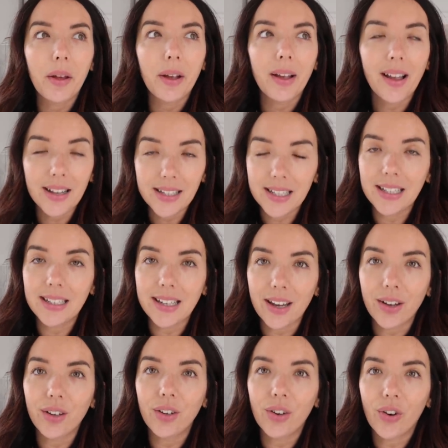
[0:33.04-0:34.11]
cutting
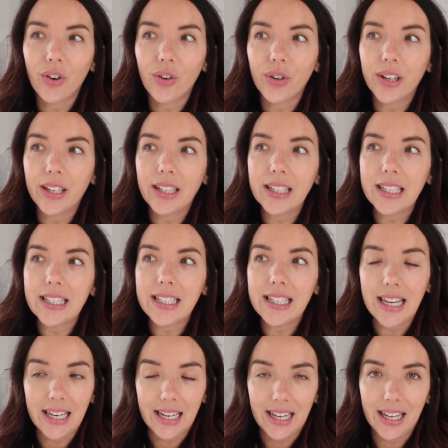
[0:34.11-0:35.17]
down on
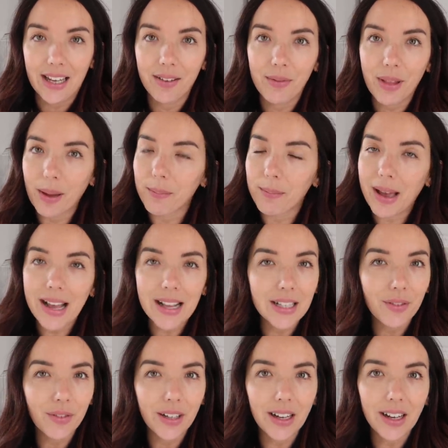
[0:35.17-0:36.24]
dairy, like
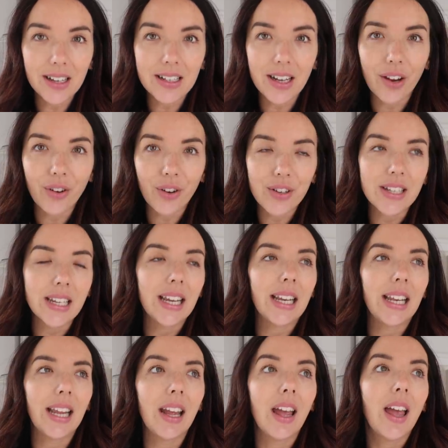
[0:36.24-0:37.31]
massively cutting down on
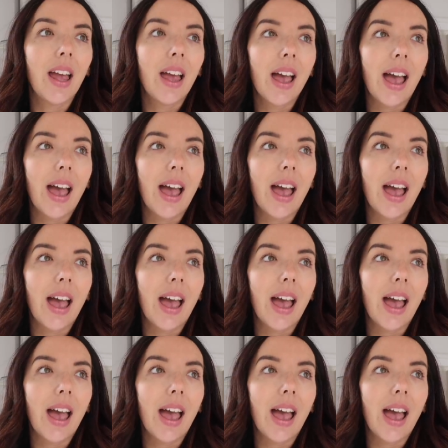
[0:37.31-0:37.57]
dairy